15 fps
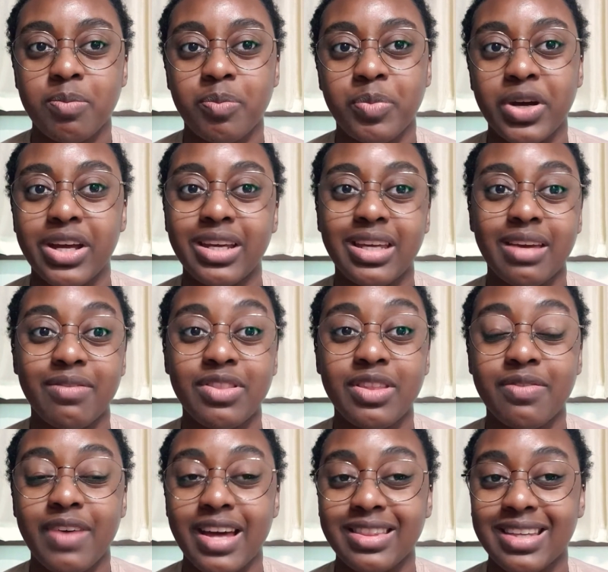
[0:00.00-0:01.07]
but given the
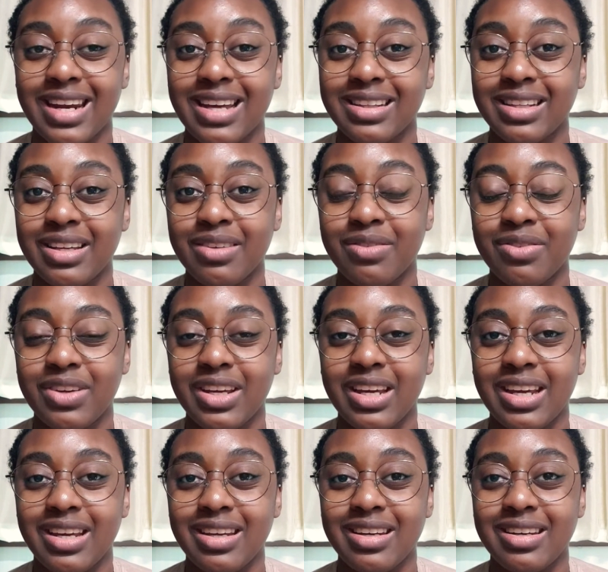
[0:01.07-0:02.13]
fact that I live
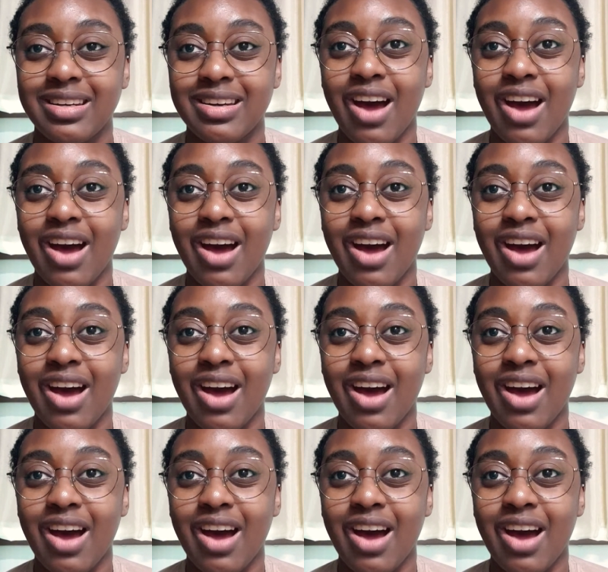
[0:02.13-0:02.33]
in